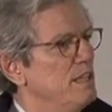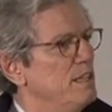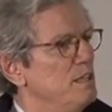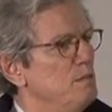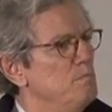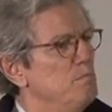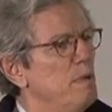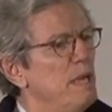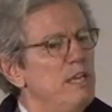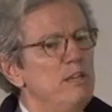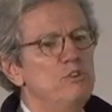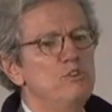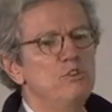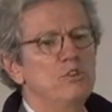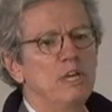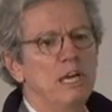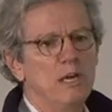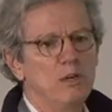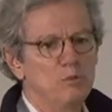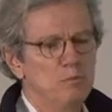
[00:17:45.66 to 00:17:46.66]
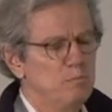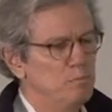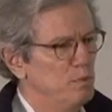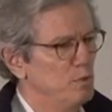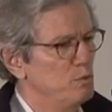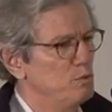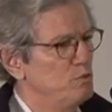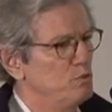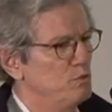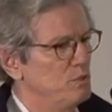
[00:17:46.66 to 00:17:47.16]
The major
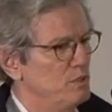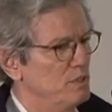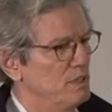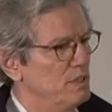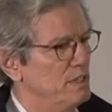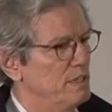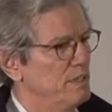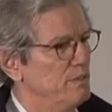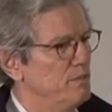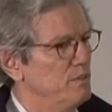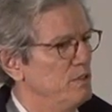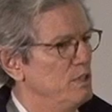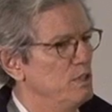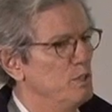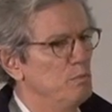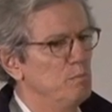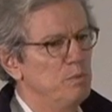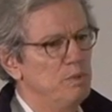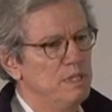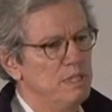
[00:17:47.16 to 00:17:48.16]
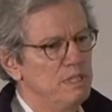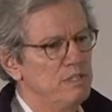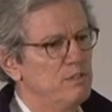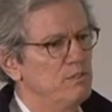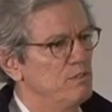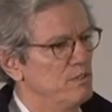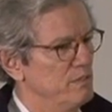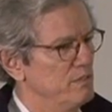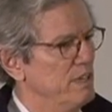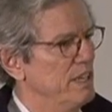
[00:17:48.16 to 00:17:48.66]
outpost of the
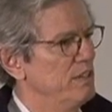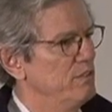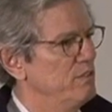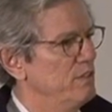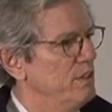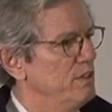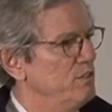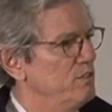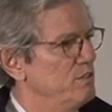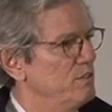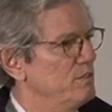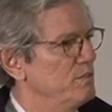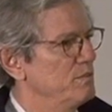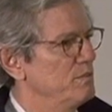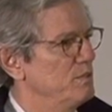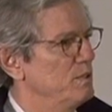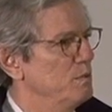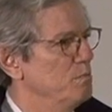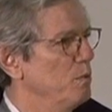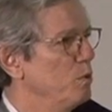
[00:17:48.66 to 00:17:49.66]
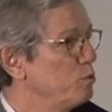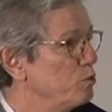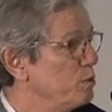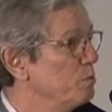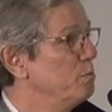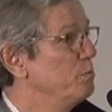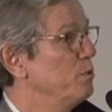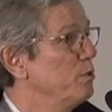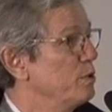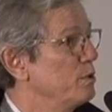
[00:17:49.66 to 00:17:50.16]
European civilization, the most
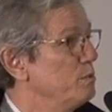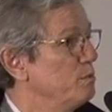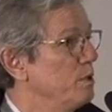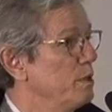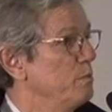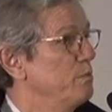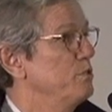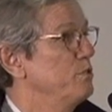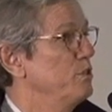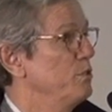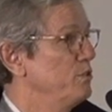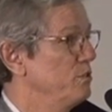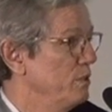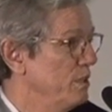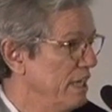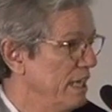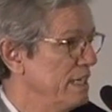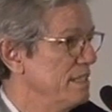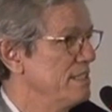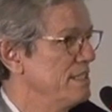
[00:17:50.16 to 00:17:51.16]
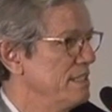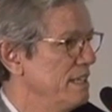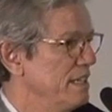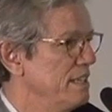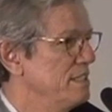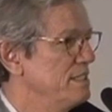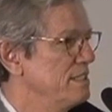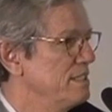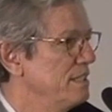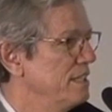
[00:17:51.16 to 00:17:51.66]
important one, which is the United
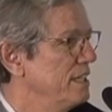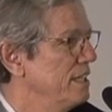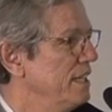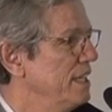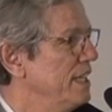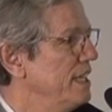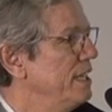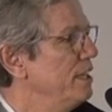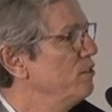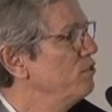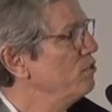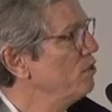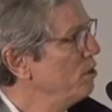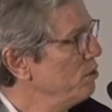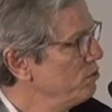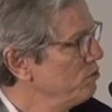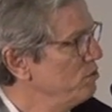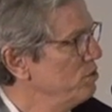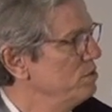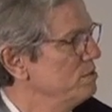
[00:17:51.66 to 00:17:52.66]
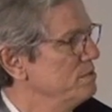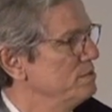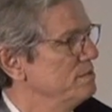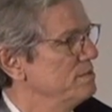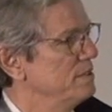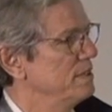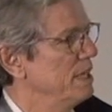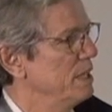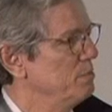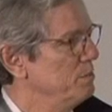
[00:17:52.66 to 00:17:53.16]
States, is also,
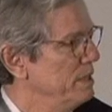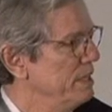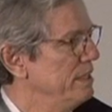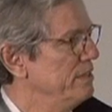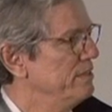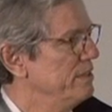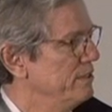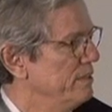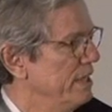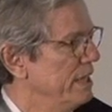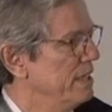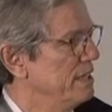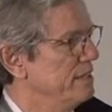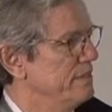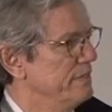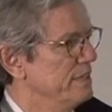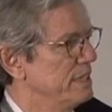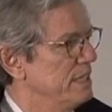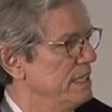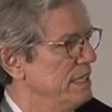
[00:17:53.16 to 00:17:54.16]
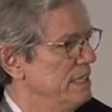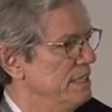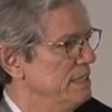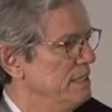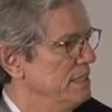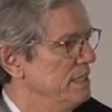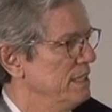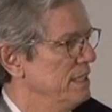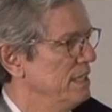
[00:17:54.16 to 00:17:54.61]
I believe, in relative decline.